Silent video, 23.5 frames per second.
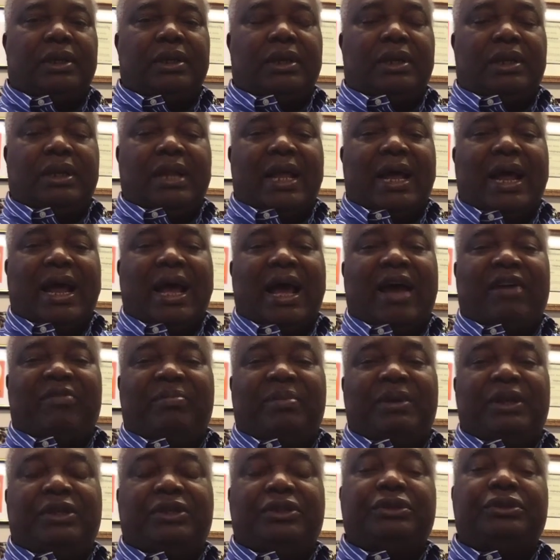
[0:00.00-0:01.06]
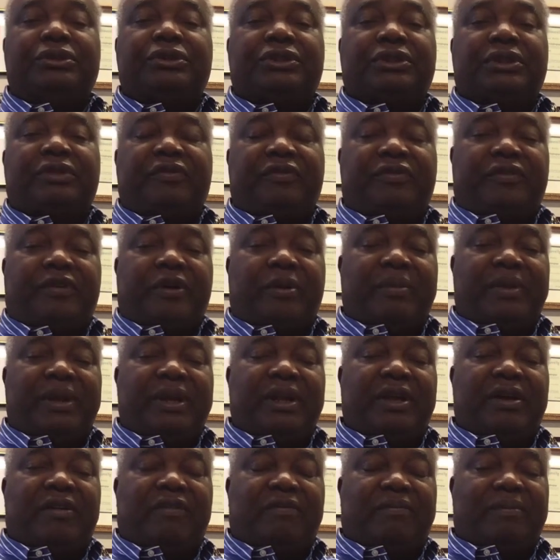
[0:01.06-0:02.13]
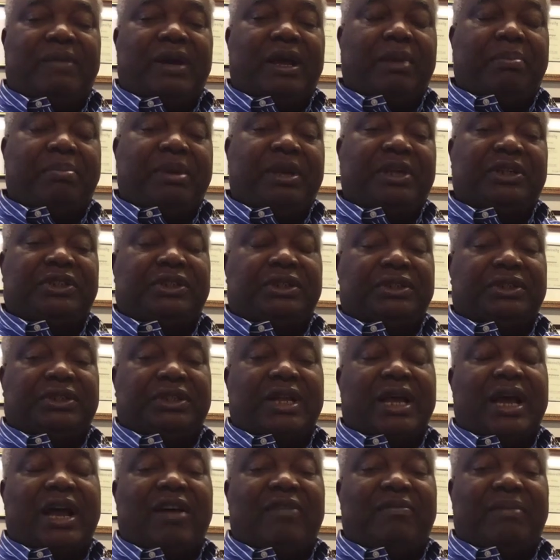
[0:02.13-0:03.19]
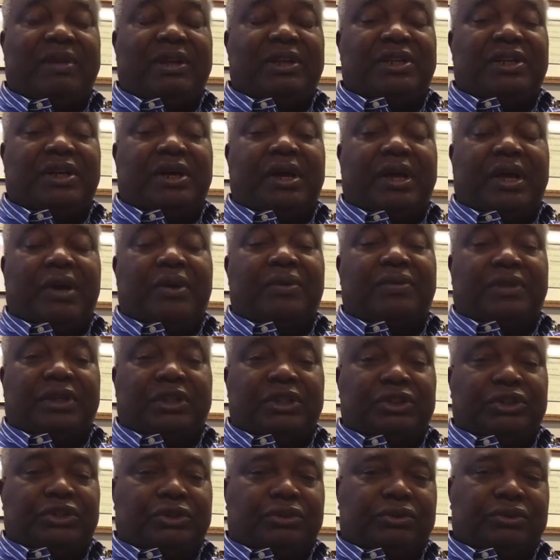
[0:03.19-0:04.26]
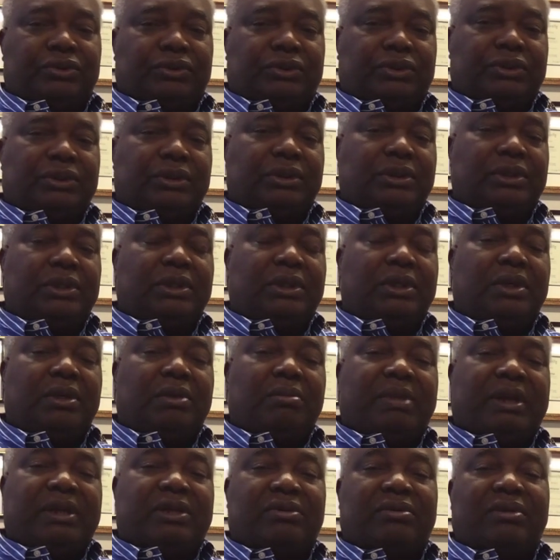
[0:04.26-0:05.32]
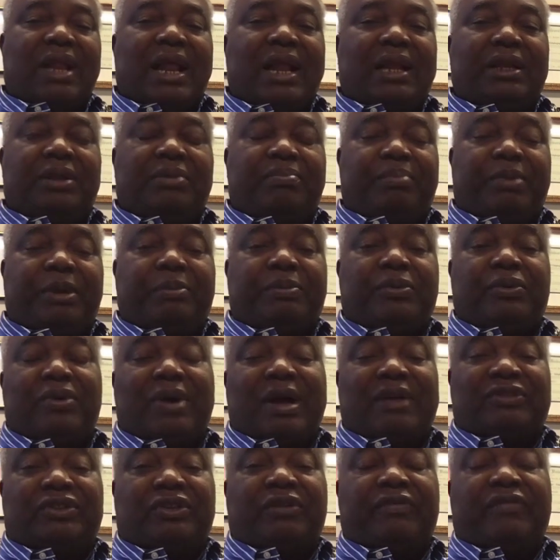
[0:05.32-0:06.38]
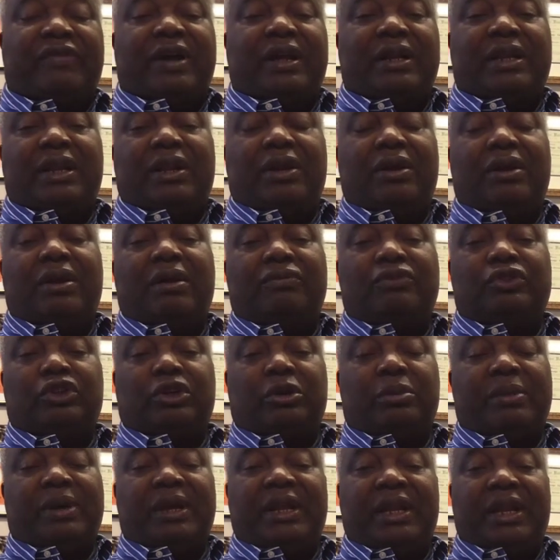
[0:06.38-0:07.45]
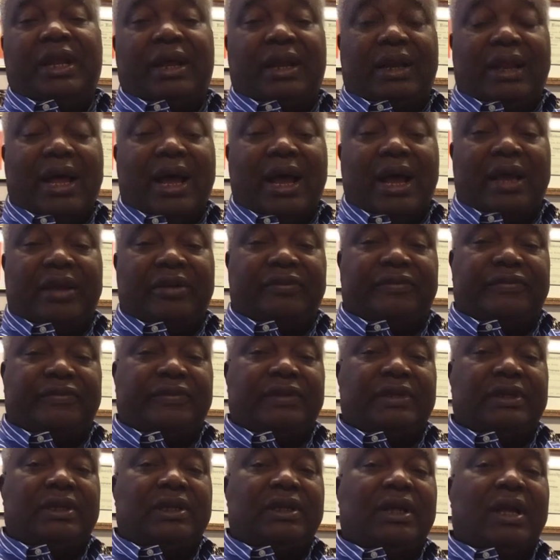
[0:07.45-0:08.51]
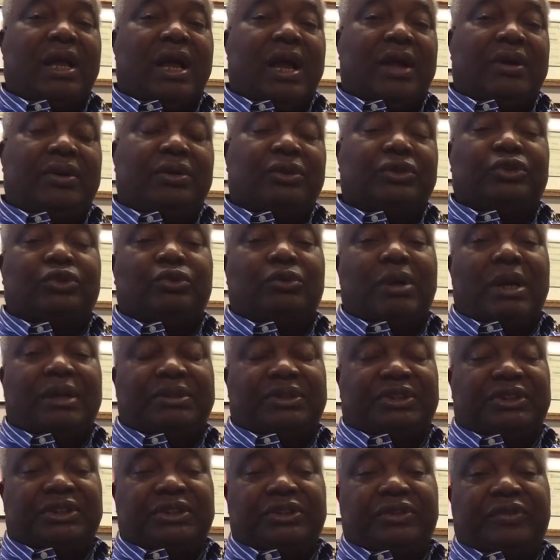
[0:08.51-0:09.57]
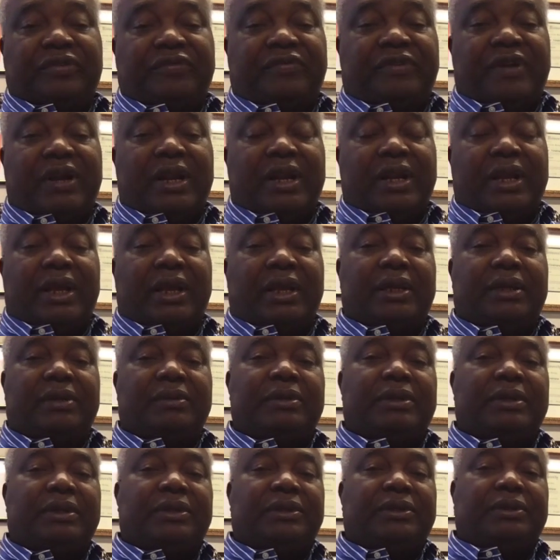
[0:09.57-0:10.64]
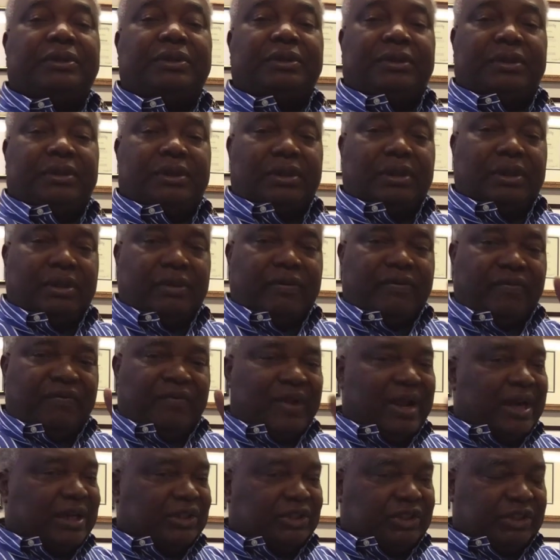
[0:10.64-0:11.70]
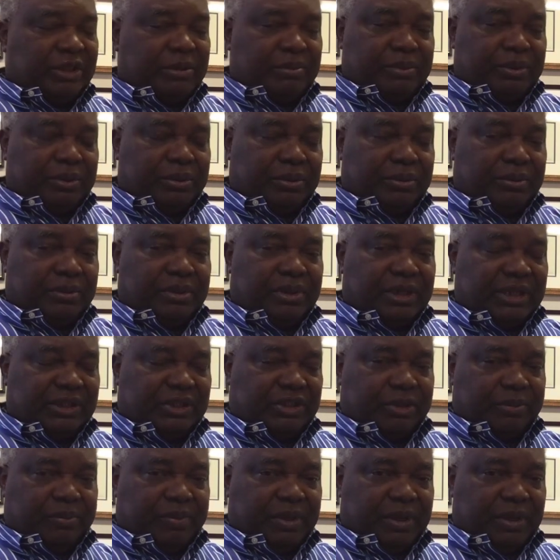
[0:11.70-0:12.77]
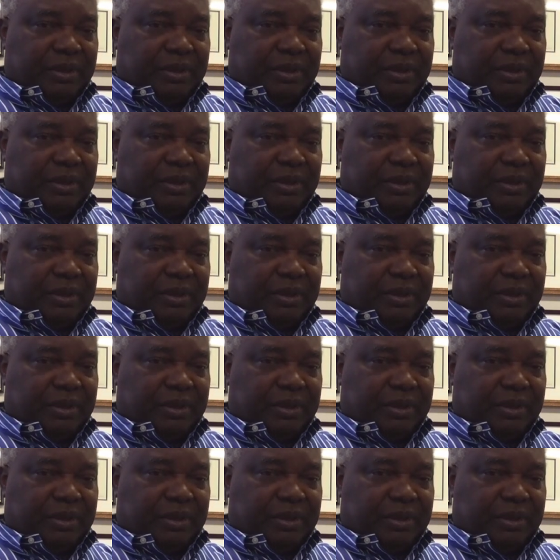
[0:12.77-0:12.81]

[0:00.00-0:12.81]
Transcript: that I have been using for many of my patients that have mental health issues, particularly people who have suffered a lot of trauma in their life and those who are schizophrenic. Very simple recipe.